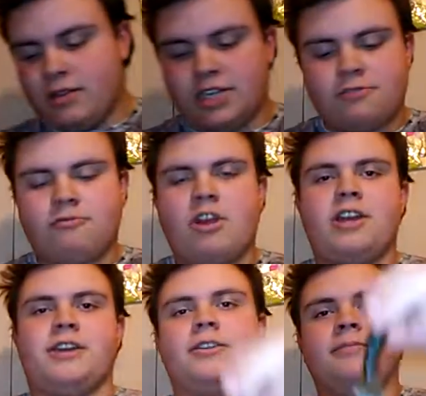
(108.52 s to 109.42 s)
This one
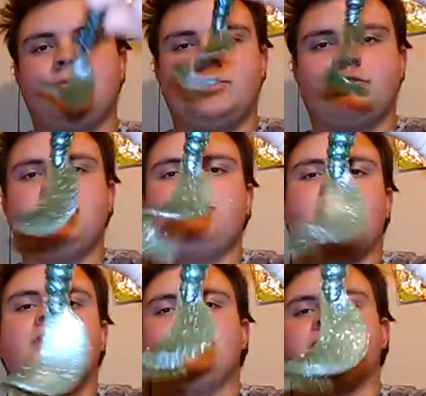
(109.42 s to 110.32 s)
right here, green
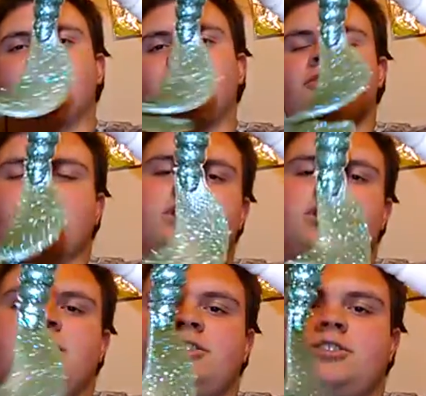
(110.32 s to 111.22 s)
pumpkin,
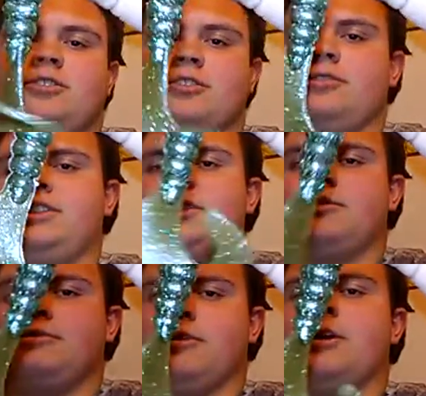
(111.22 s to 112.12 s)
3-inch curly
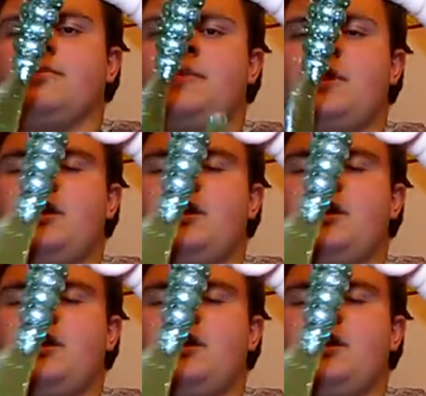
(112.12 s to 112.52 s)
tail grub.